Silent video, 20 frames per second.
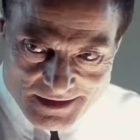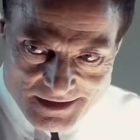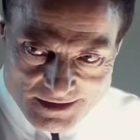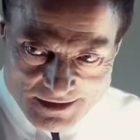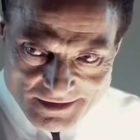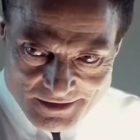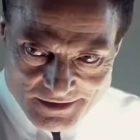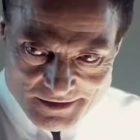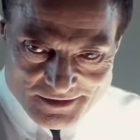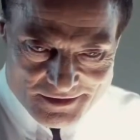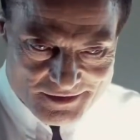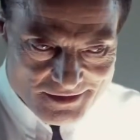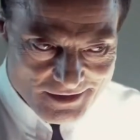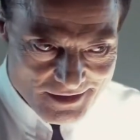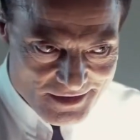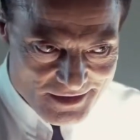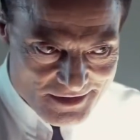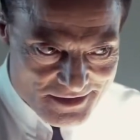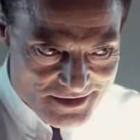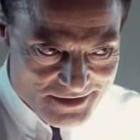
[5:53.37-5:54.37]
that
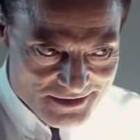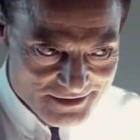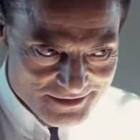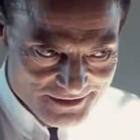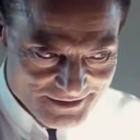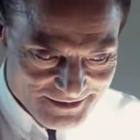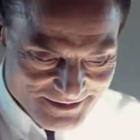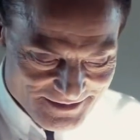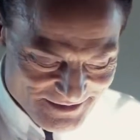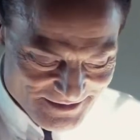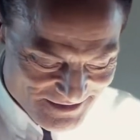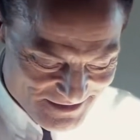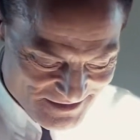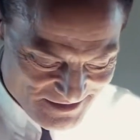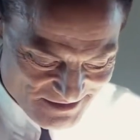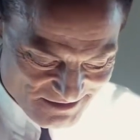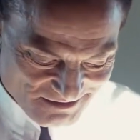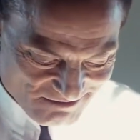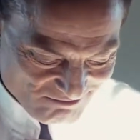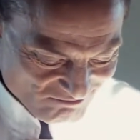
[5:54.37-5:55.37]
cannot stand.
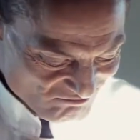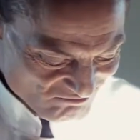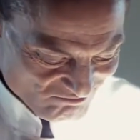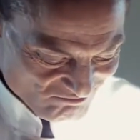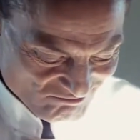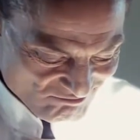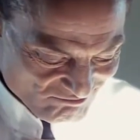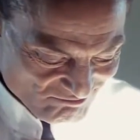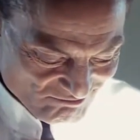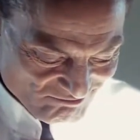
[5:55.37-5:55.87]
He will